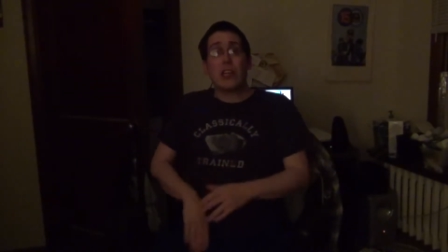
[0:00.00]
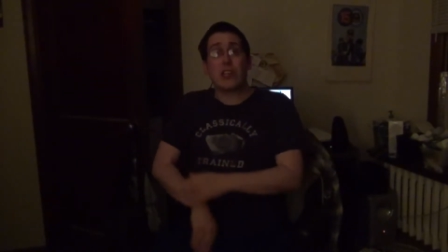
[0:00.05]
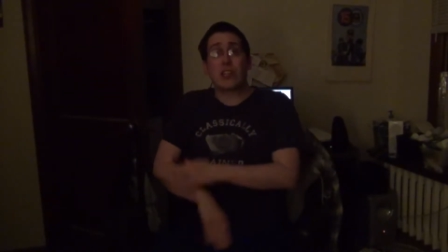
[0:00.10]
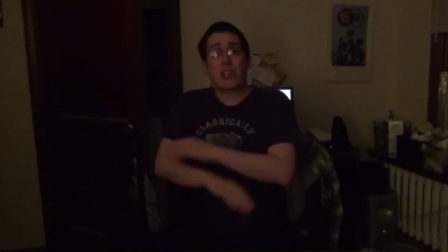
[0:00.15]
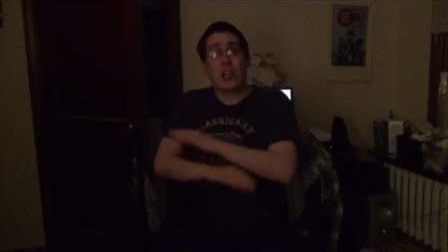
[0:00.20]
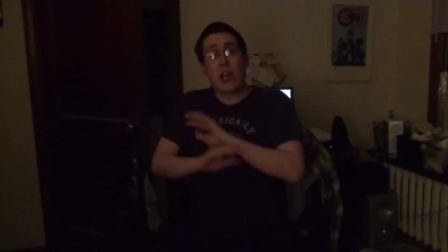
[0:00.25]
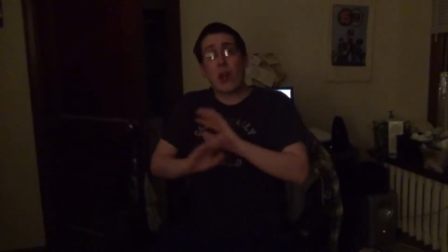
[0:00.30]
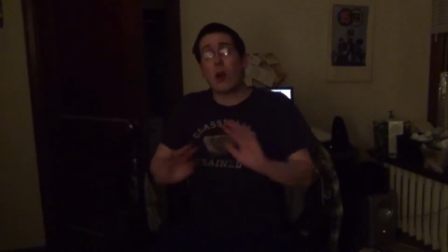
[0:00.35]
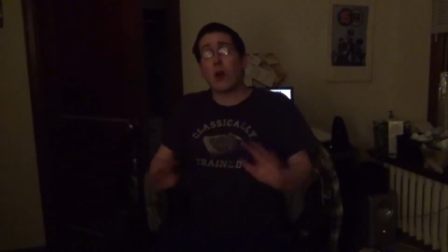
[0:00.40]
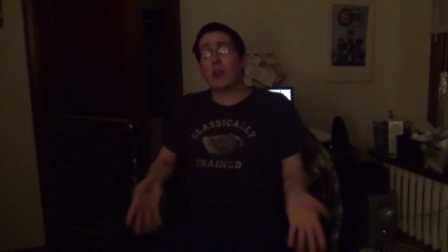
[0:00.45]

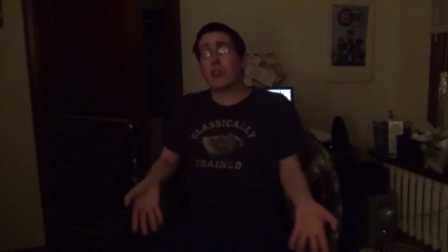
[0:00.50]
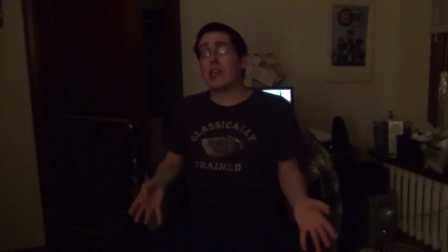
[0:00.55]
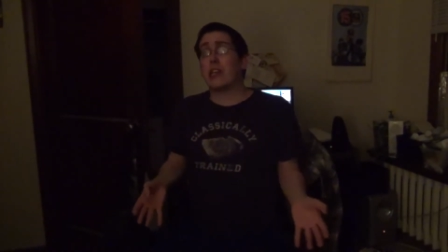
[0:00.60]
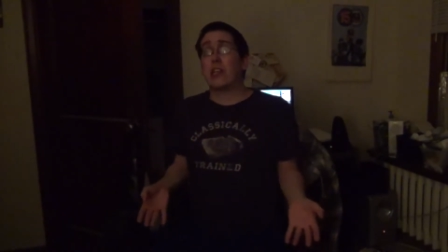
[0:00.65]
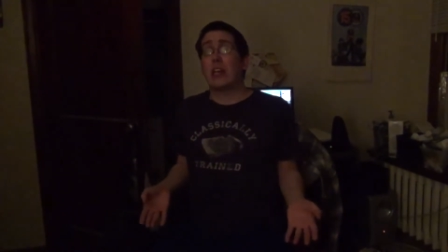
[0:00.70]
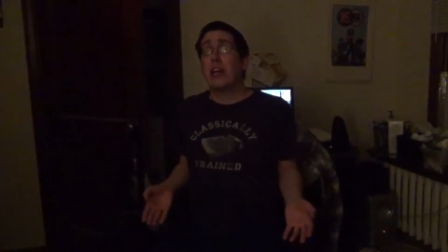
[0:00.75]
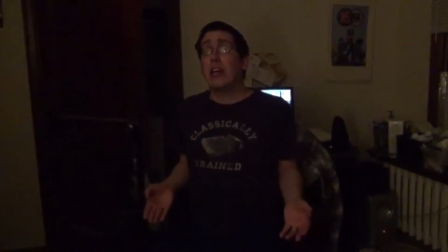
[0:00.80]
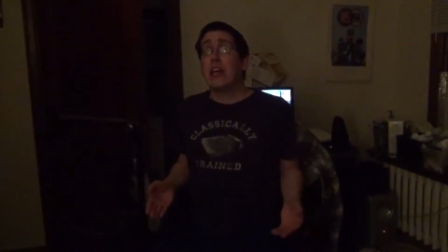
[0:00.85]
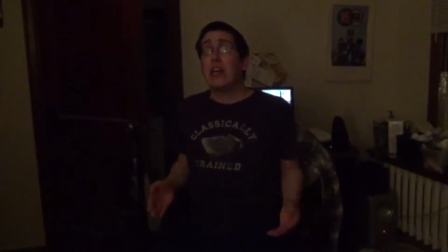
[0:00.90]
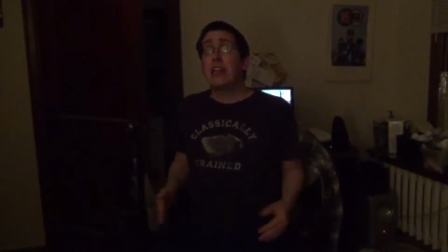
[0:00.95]
just killed it.
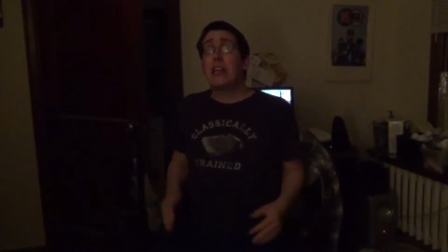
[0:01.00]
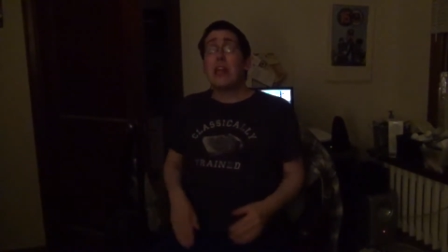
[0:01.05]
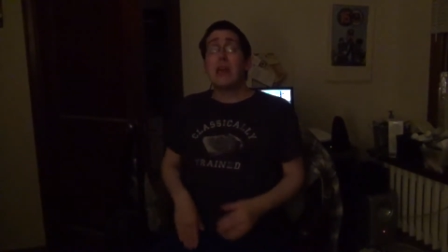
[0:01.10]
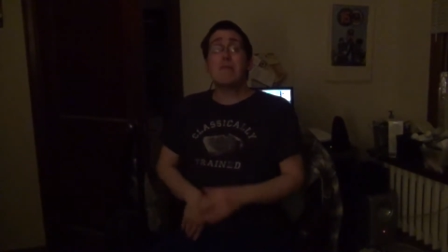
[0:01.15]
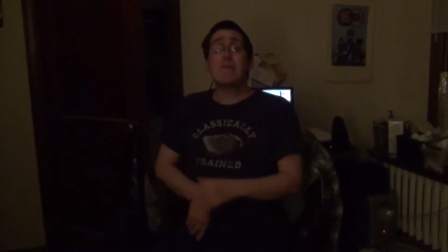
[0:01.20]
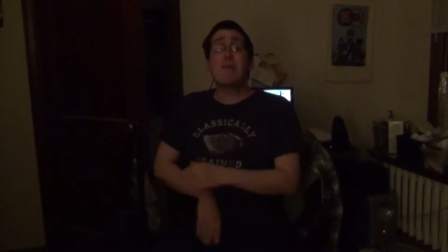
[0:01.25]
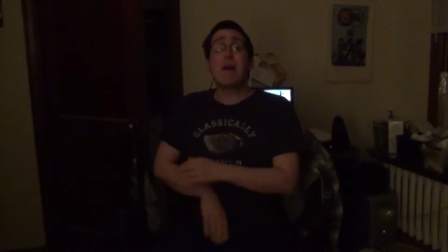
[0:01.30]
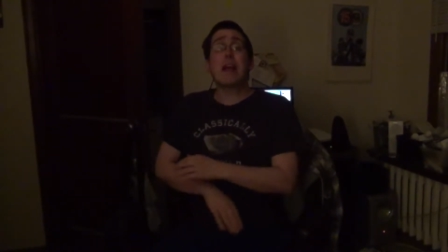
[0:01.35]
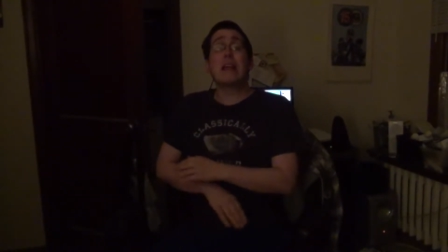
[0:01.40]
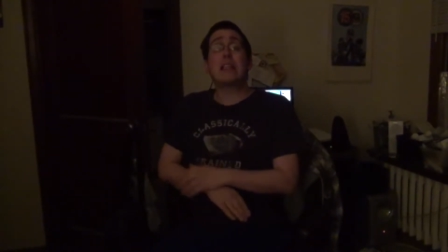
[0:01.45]
They
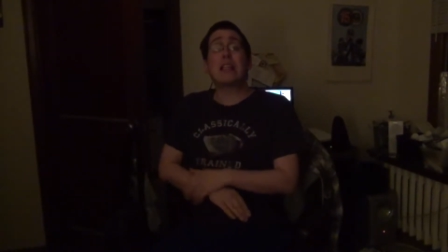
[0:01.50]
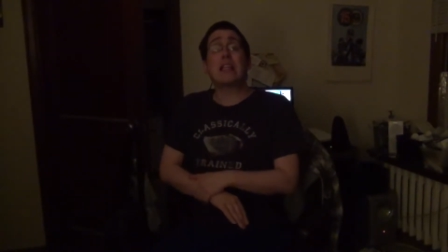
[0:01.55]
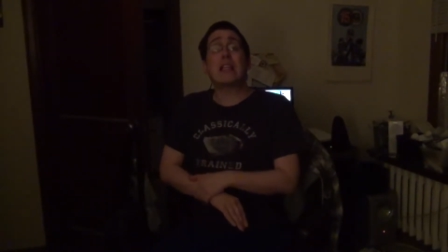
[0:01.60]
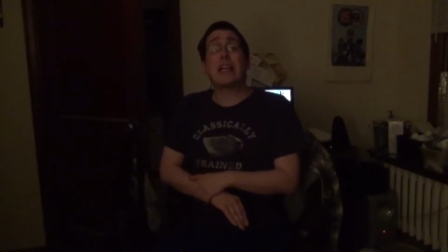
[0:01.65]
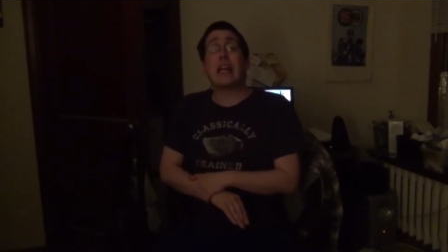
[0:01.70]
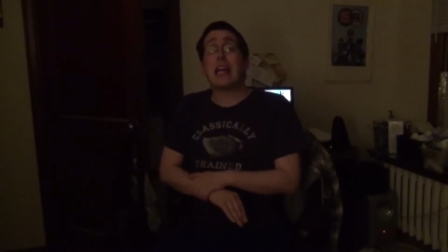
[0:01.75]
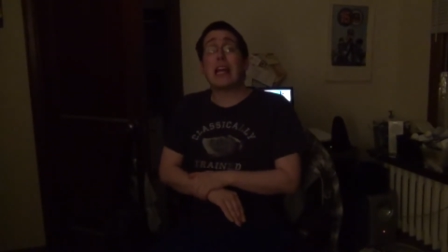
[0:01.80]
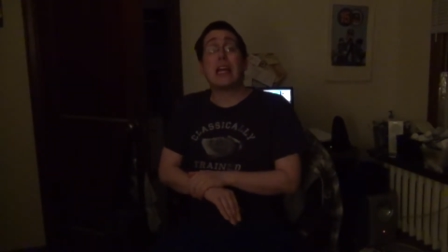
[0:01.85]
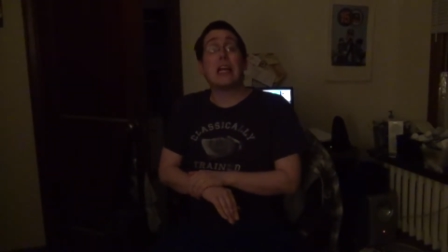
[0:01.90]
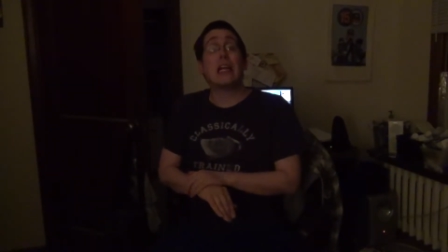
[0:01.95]

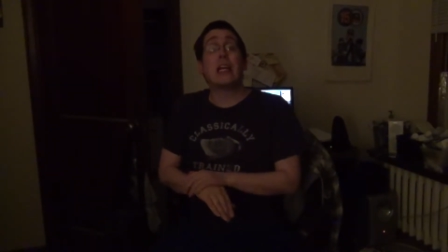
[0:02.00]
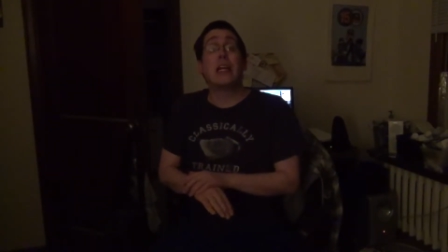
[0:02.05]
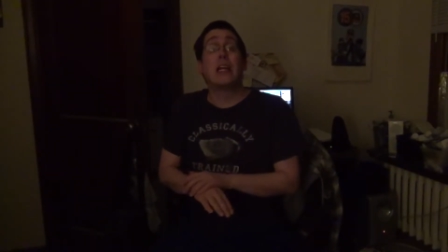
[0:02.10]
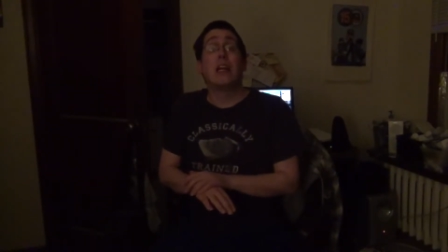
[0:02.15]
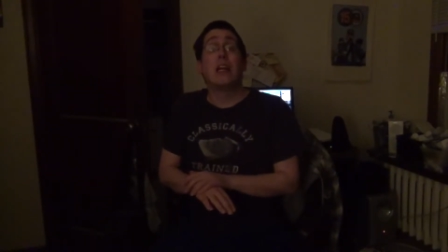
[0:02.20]
basically,